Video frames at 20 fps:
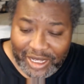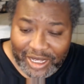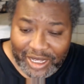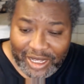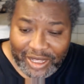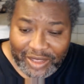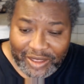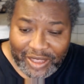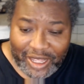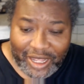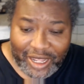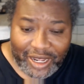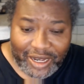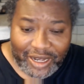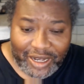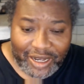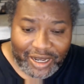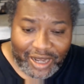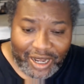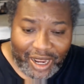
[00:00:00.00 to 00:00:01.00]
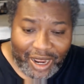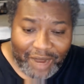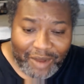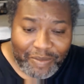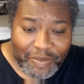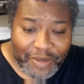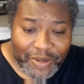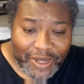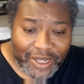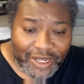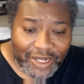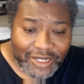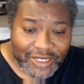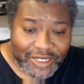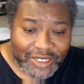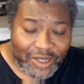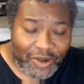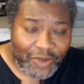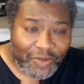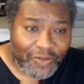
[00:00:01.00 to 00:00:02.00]
that I'm being
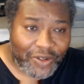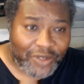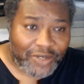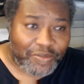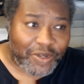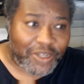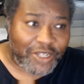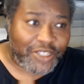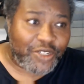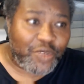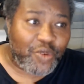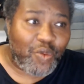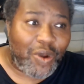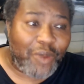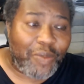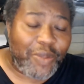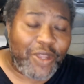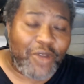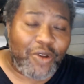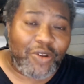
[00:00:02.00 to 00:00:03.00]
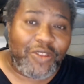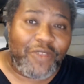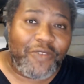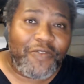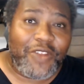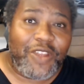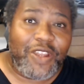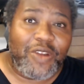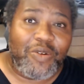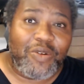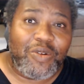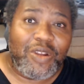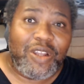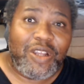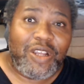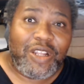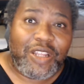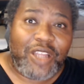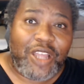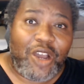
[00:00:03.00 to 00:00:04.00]
selfish because you want me on the field
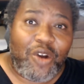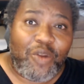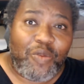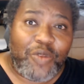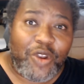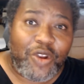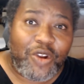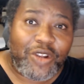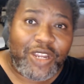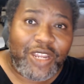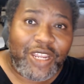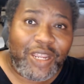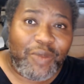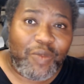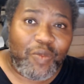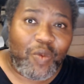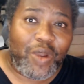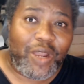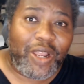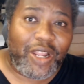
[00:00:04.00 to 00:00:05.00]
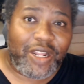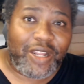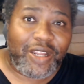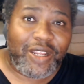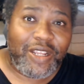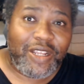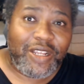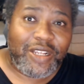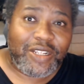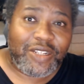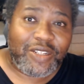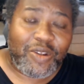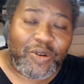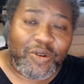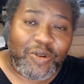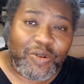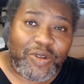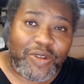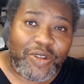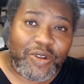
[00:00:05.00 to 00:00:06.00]
to help your team win
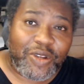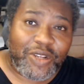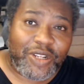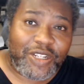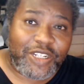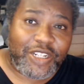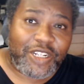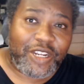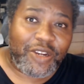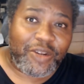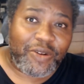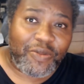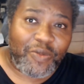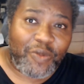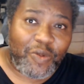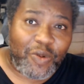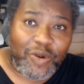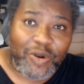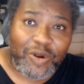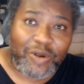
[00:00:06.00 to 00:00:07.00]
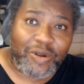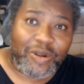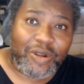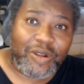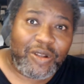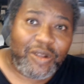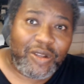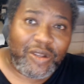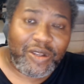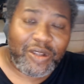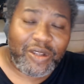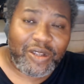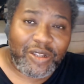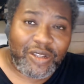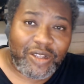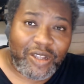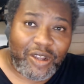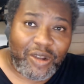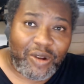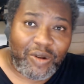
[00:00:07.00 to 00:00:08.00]
so you can cheer for,
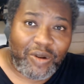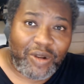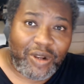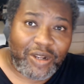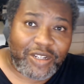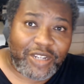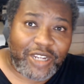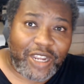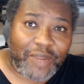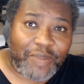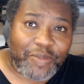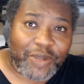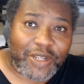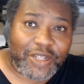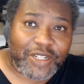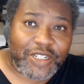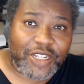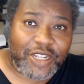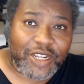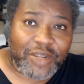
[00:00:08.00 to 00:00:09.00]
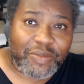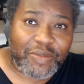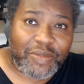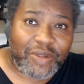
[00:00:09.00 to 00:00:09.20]
a championship